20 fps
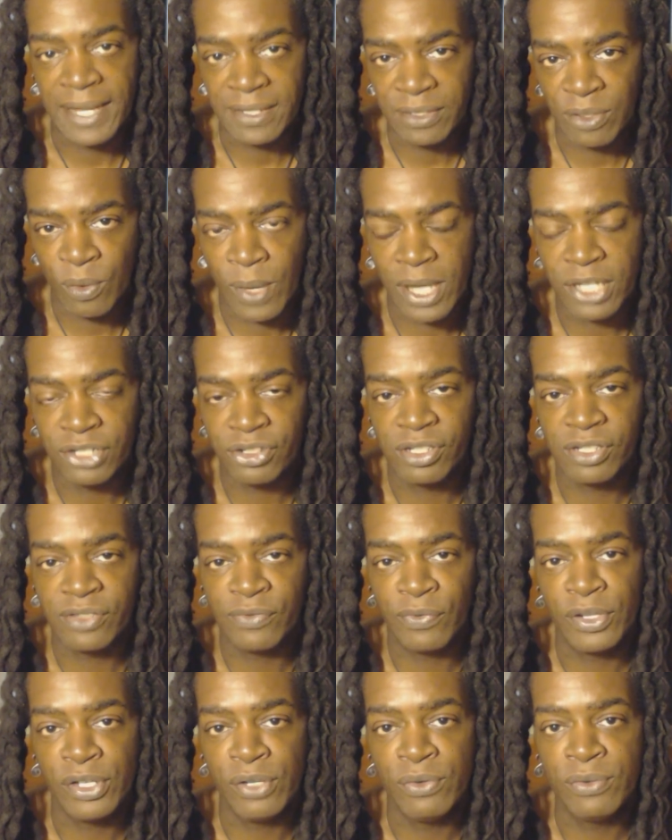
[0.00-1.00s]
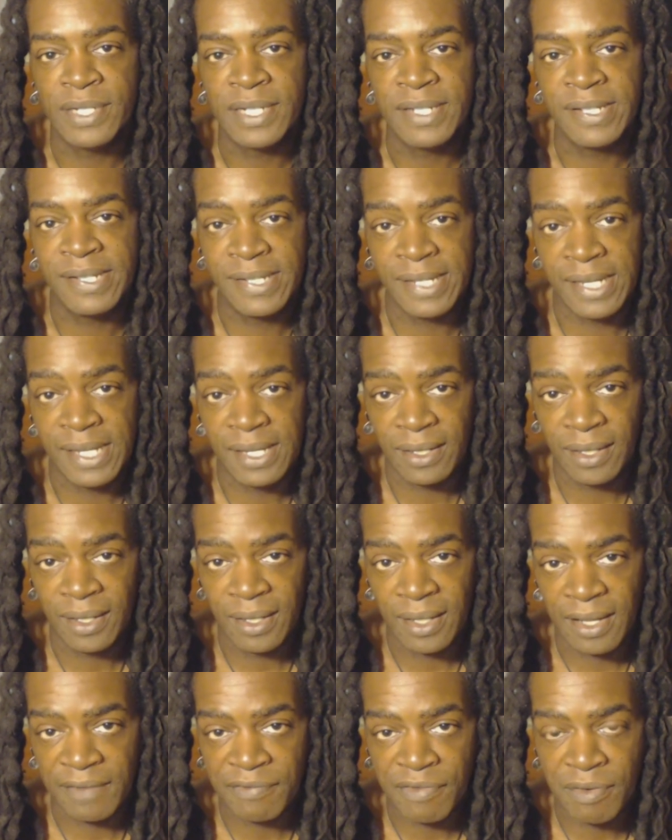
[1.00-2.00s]
ask questions, for you to seek
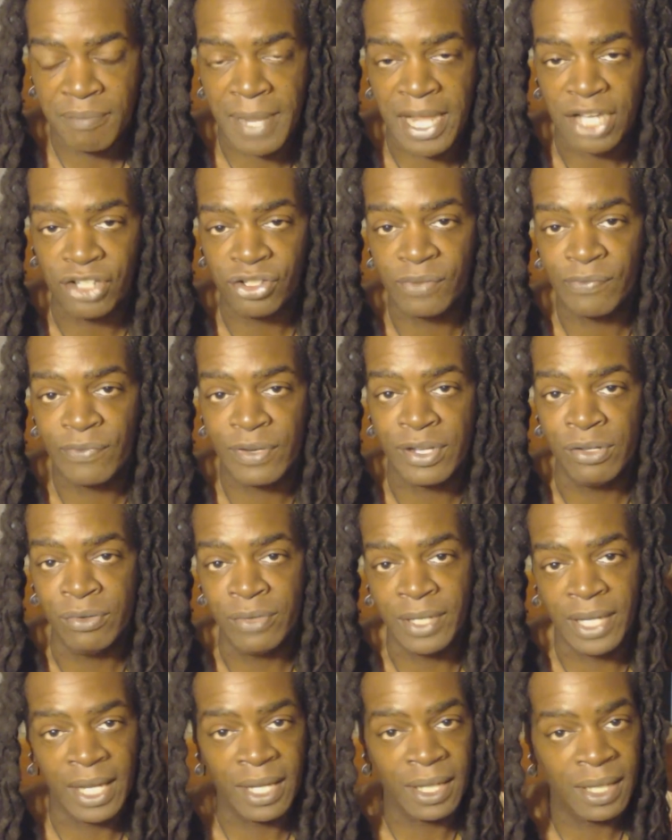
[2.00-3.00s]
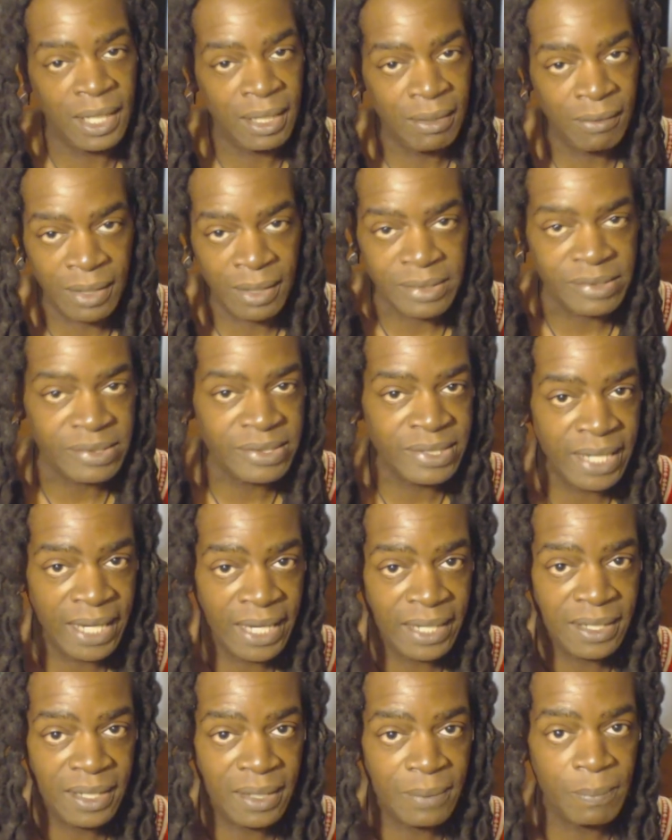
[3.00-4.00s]
information, for you to get clear
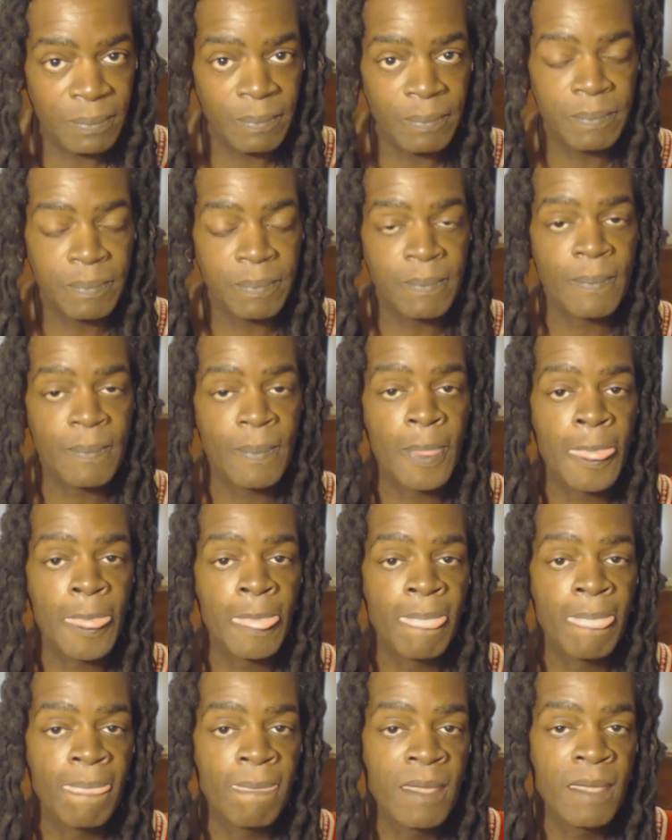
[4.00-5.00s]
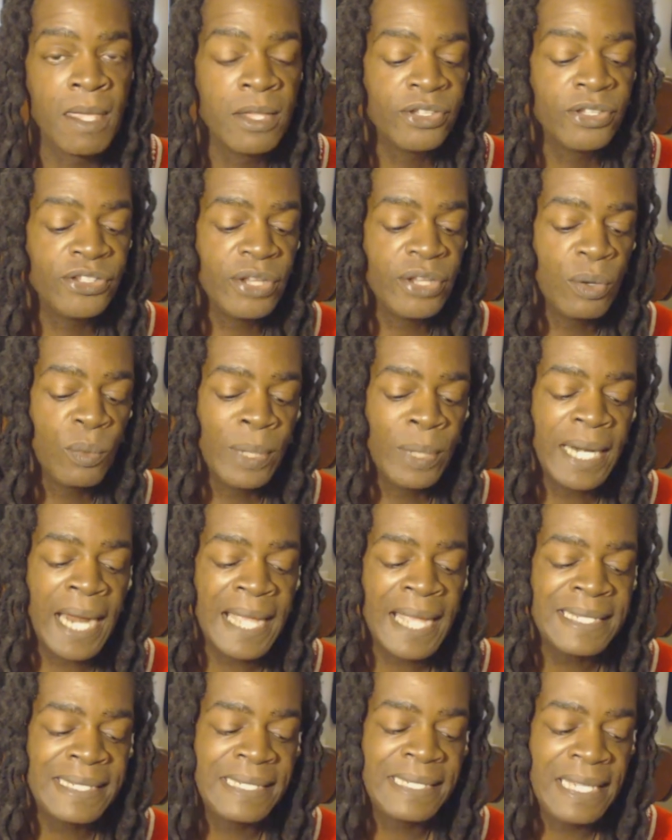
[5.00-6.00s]
understanding. So when
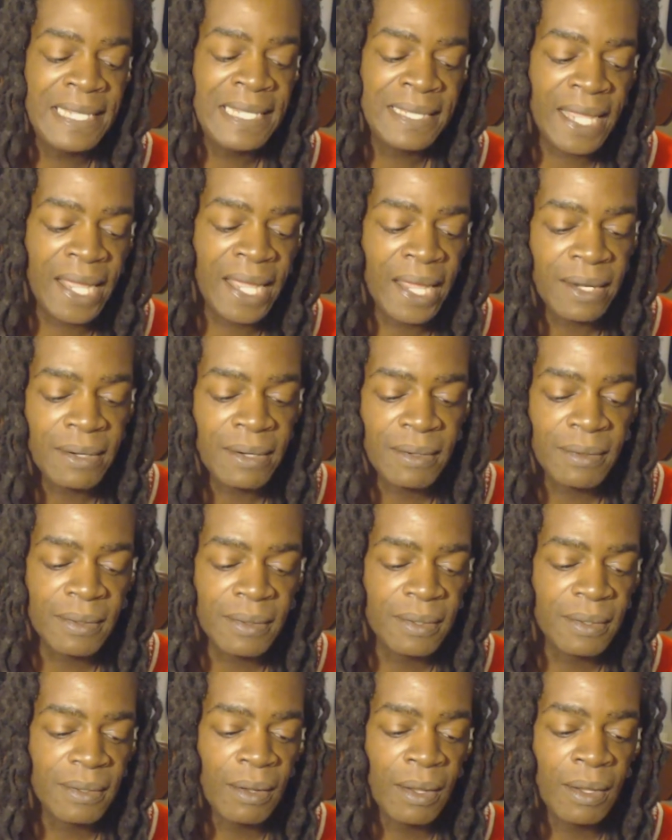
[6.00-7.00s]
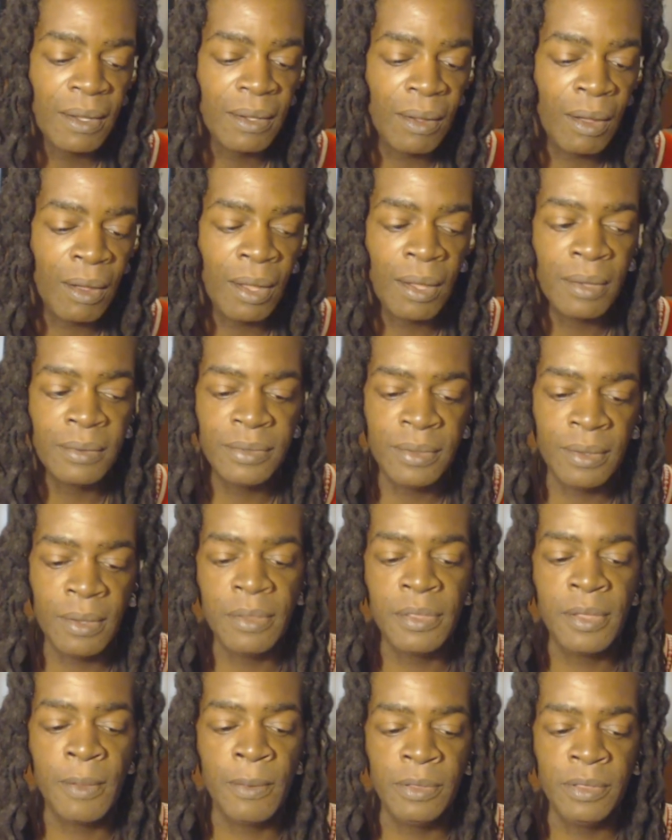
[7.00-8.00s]
I see that
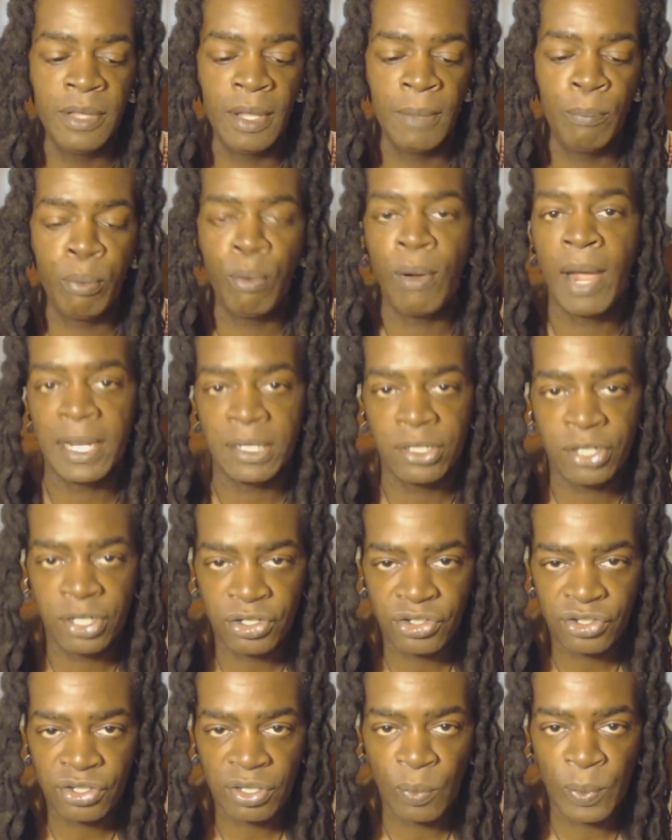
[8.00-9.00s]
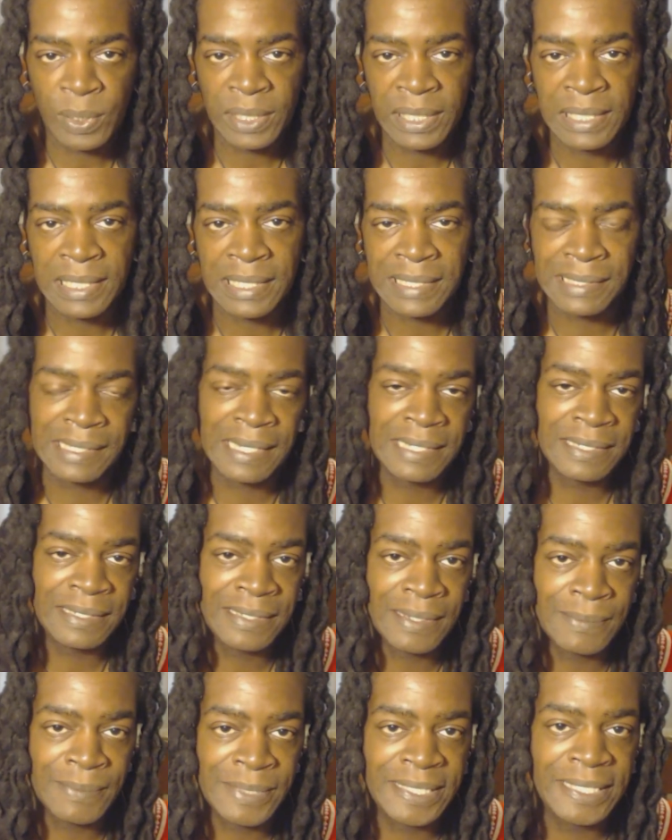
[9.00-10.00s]
the practitioner within a
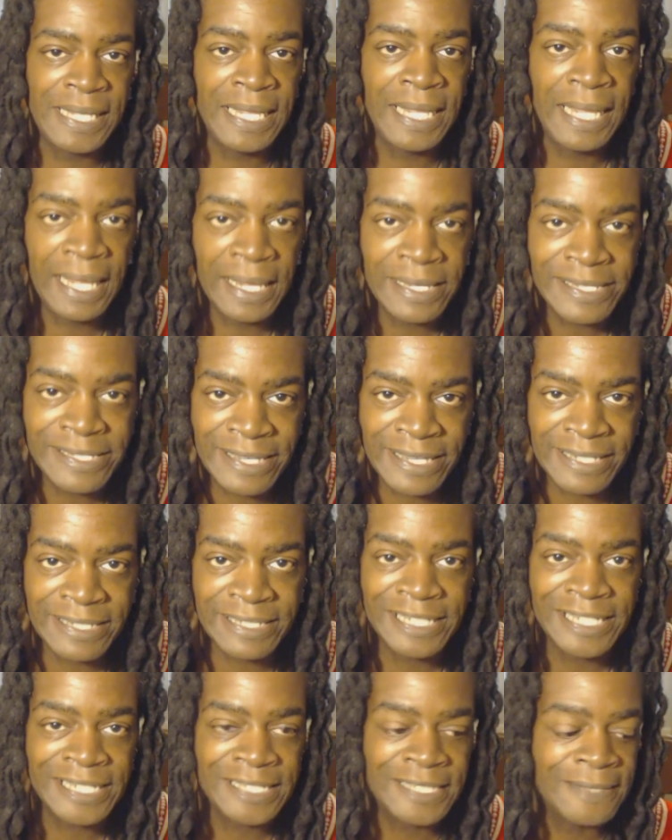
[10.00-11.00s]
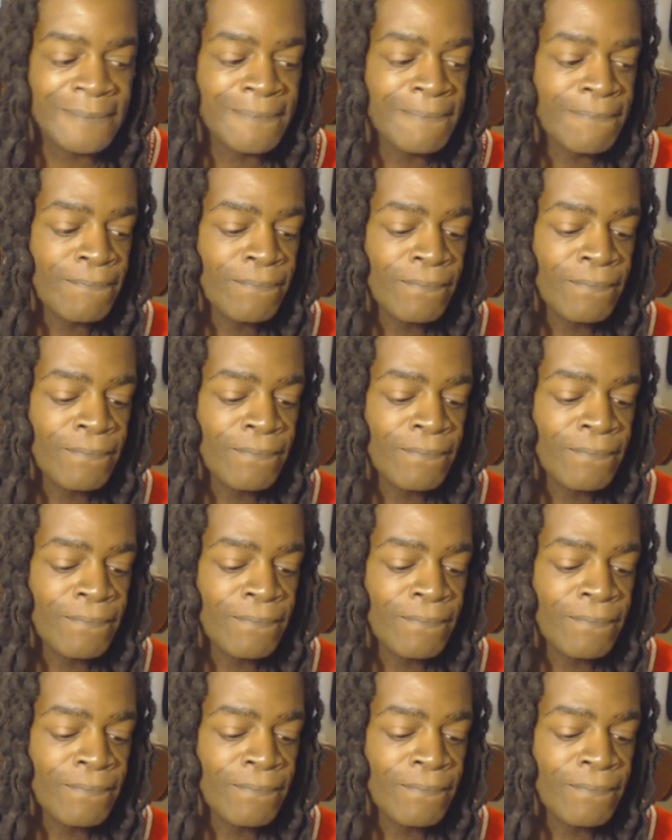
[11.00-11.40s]
system seeking assistance